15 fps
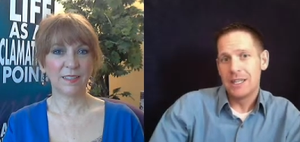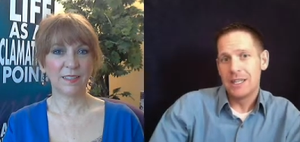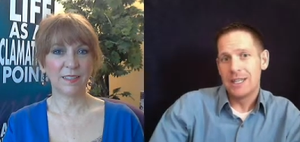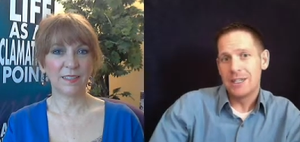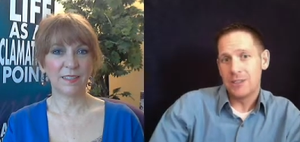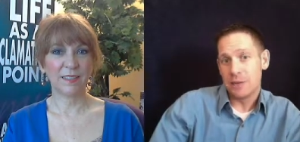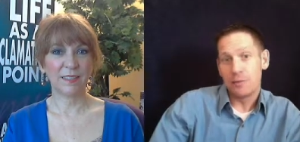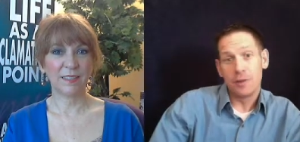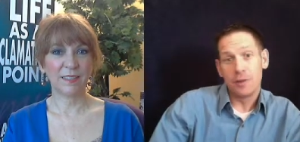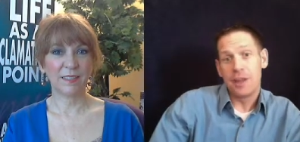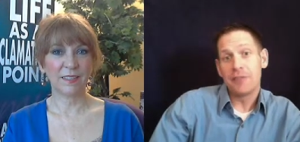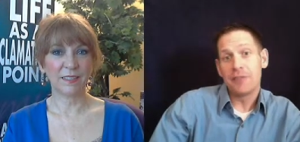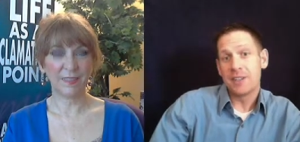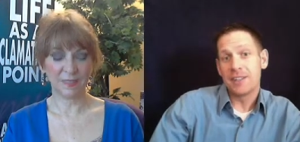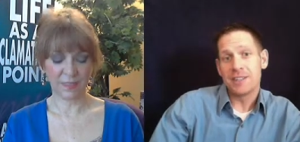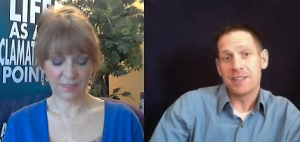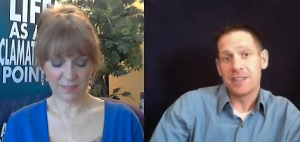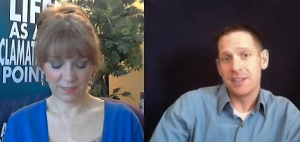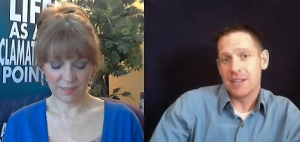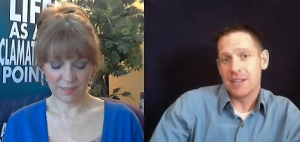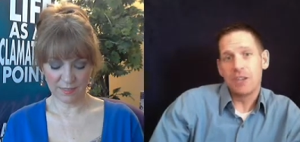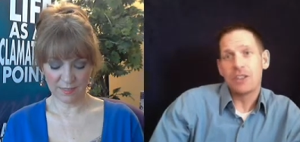Speaker 1: Jeffrey Luftig says, "I
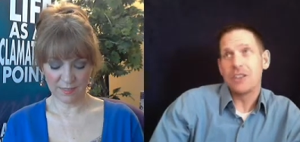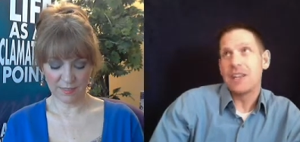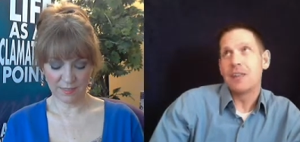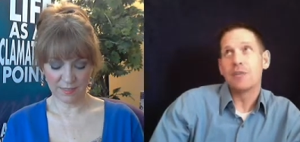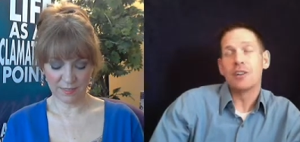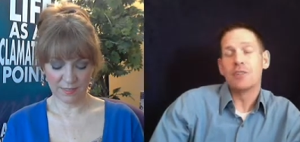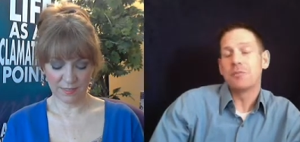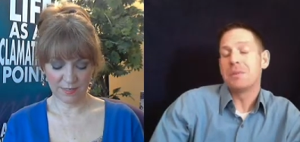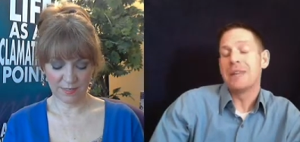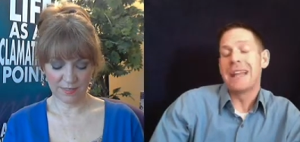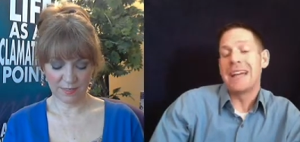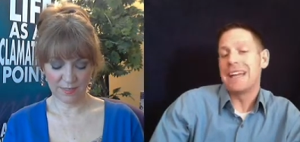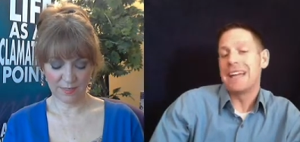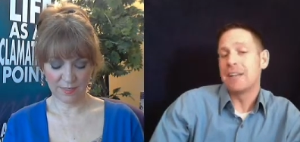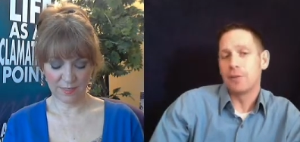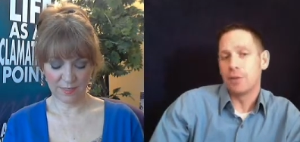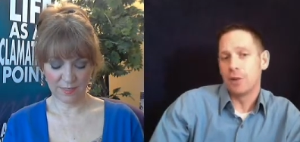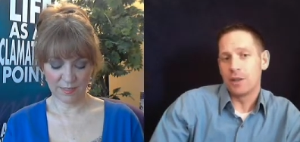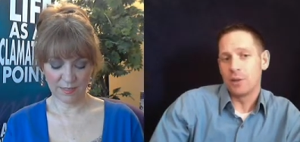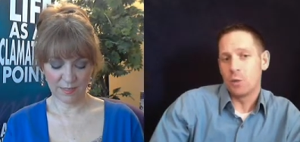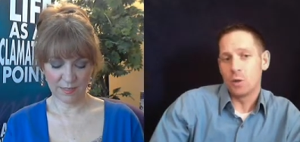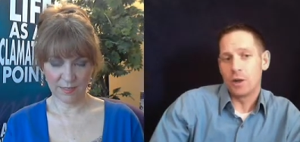could never have planned for it to
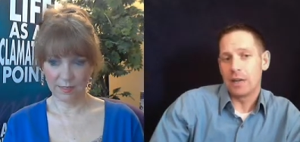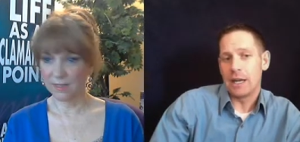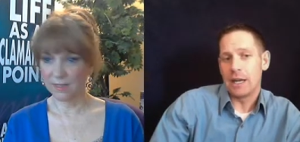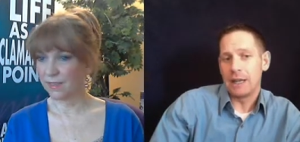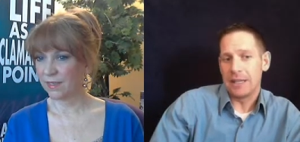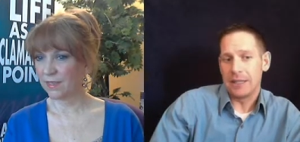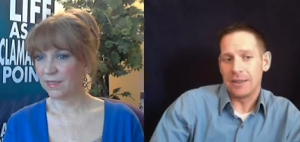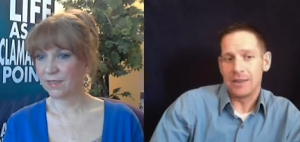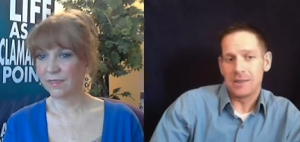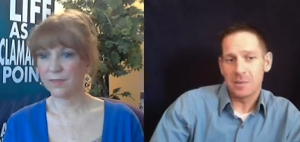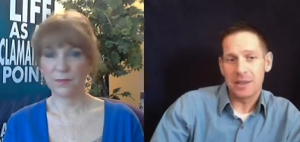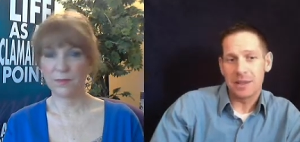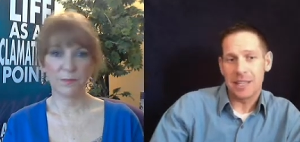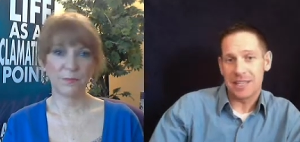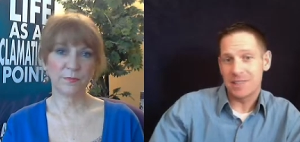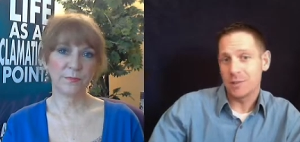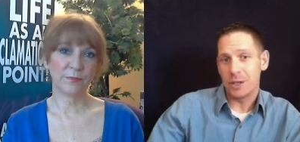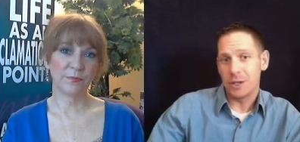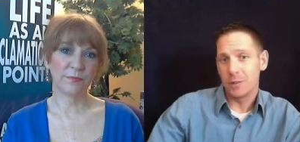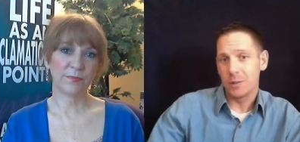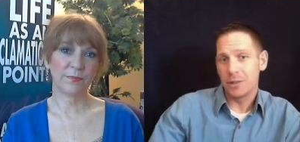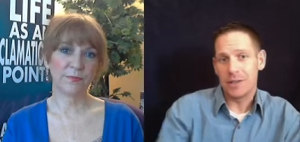work out like this, but that's the way it
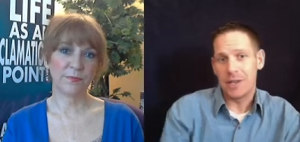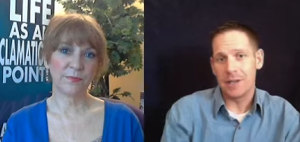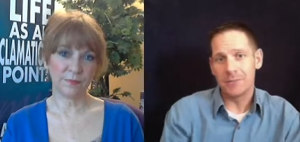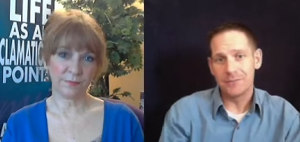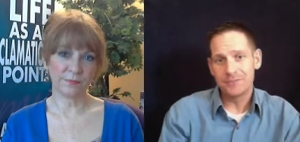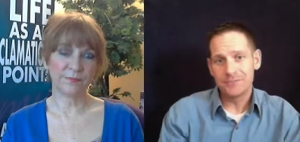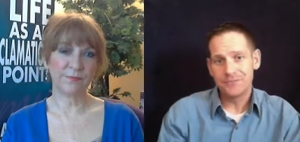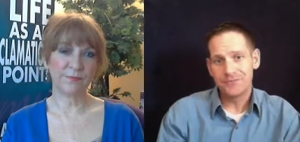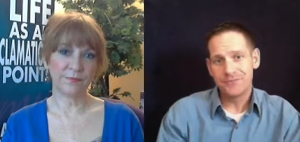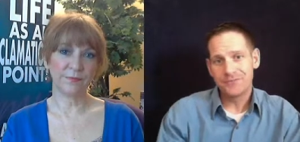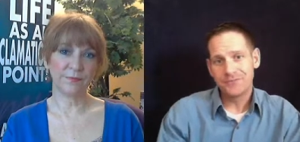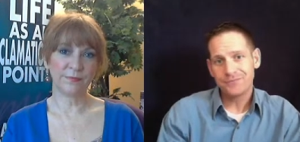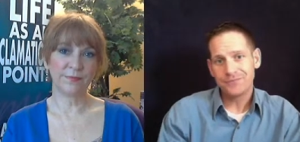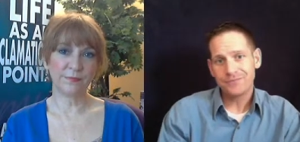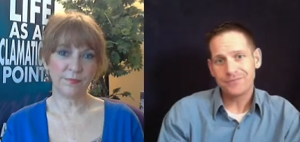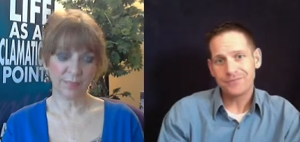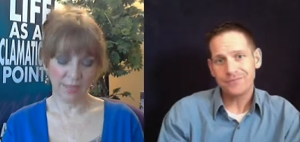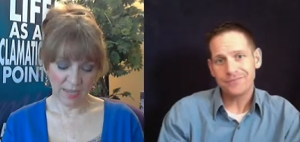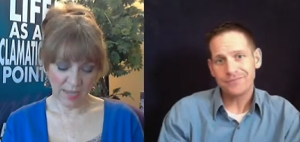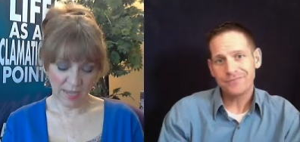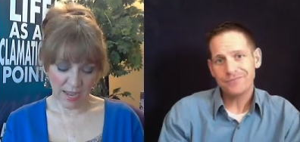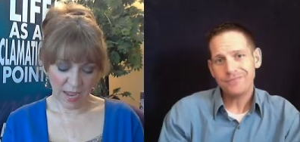worked out." Mm-hmm.
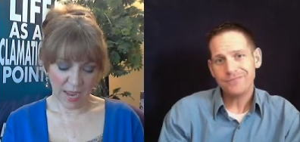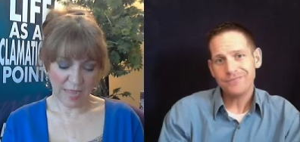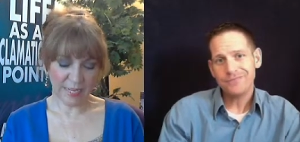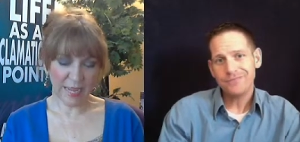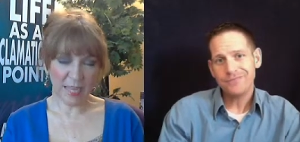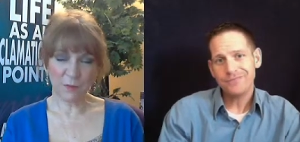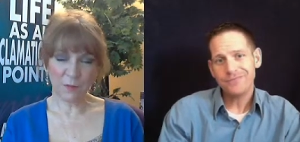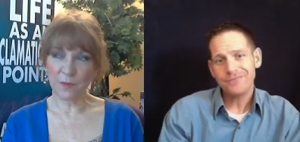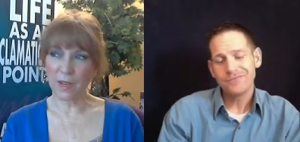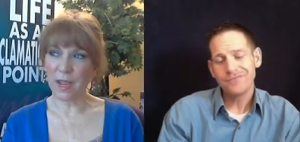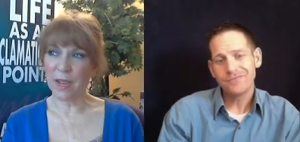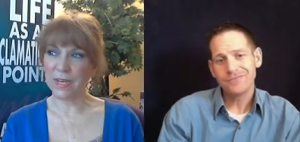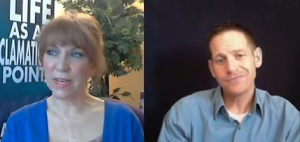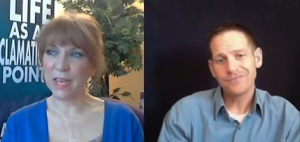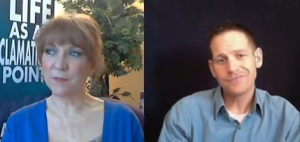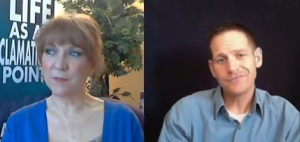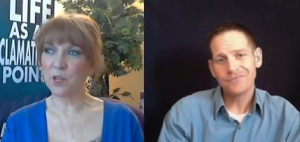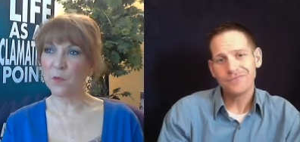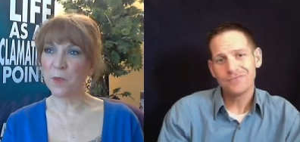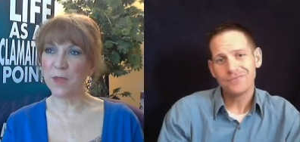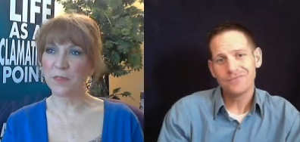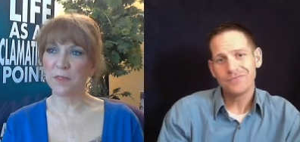
Speaker 2: I kind of I kind of
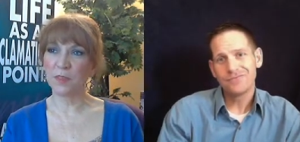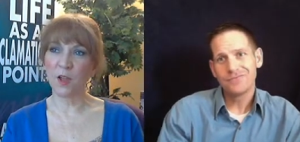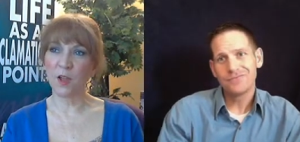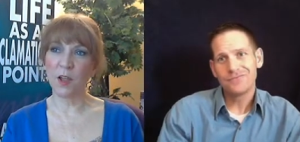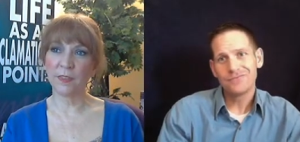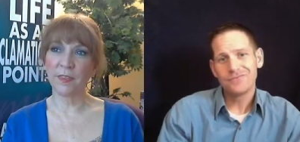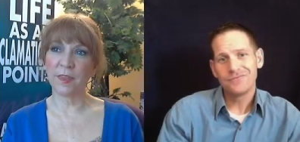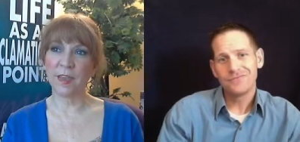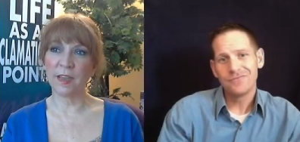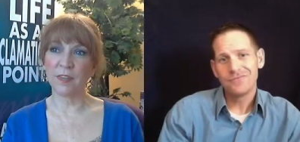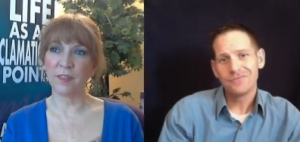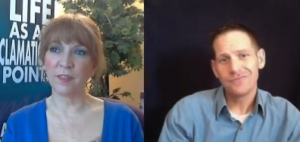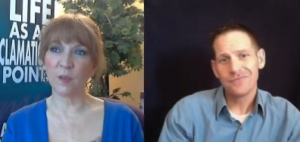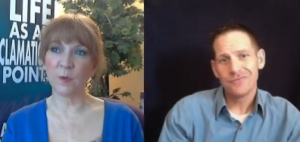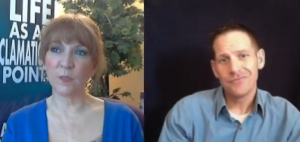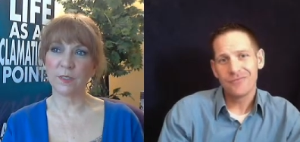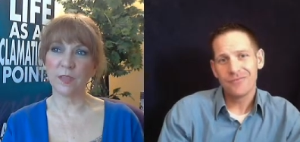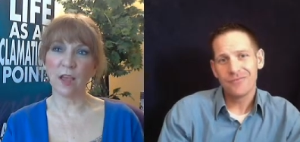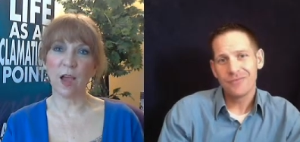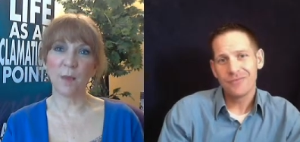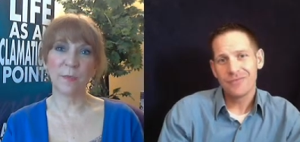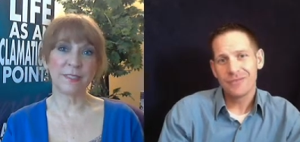go by the thought that those
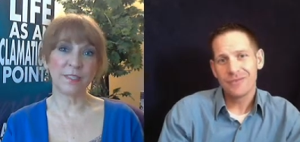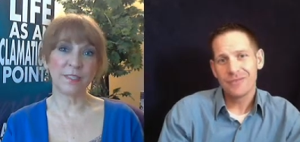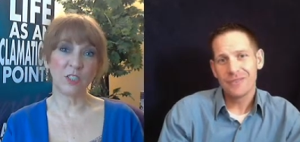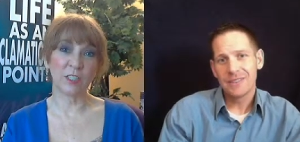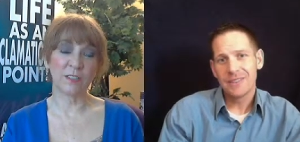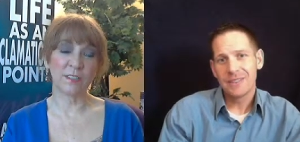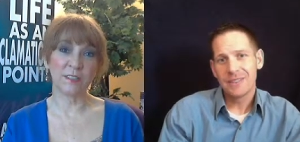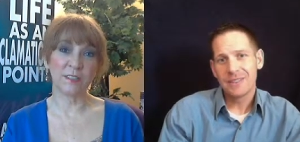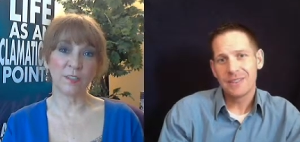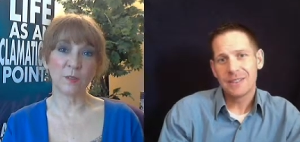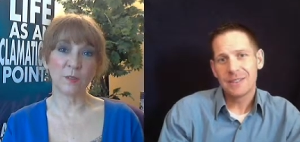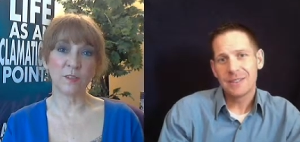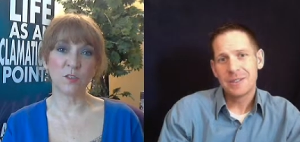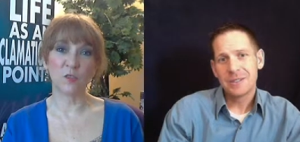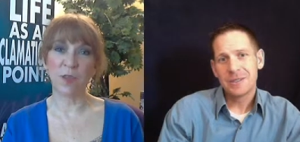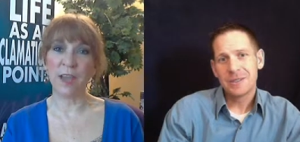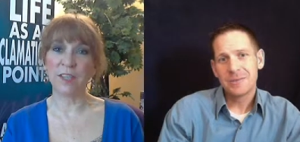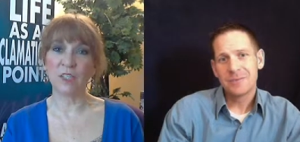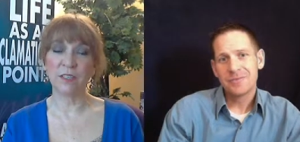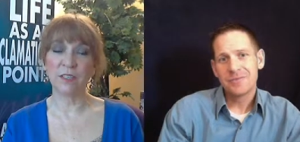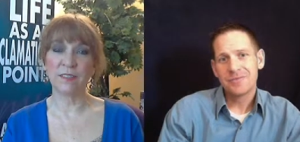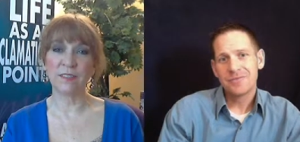oppositions, those
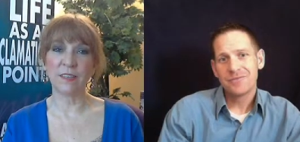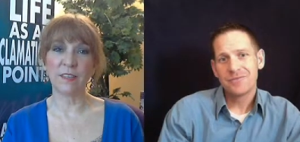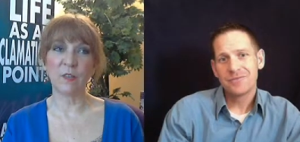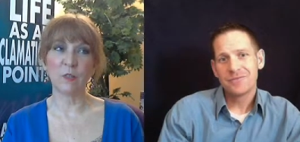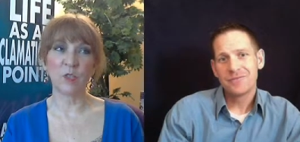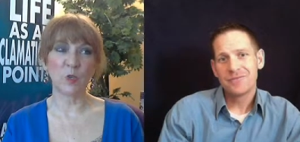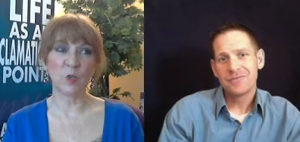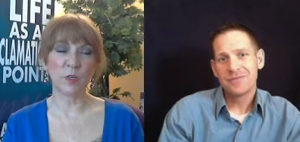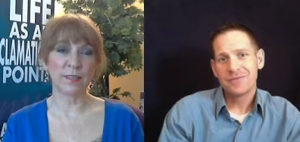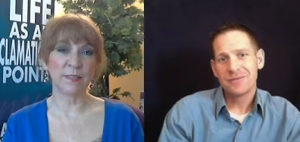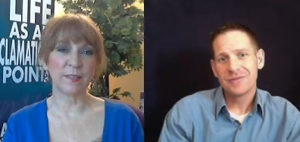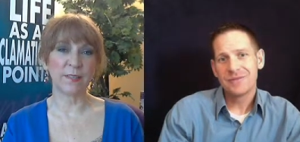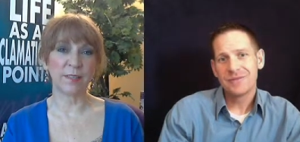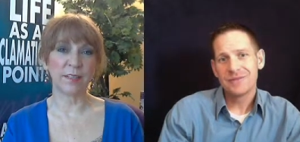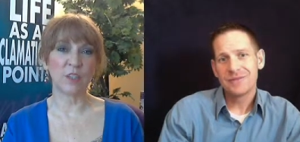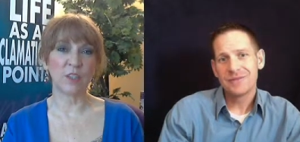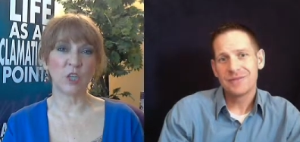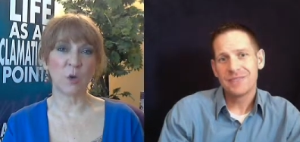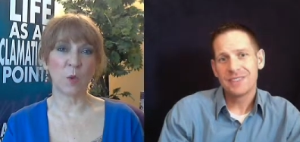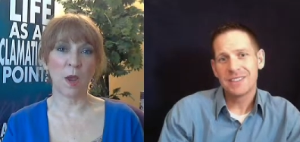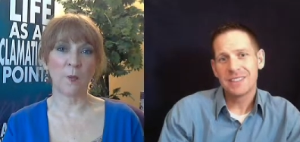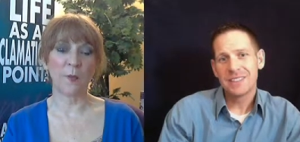distractions, and those choices that
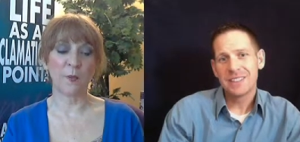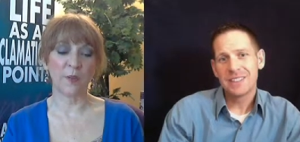show up are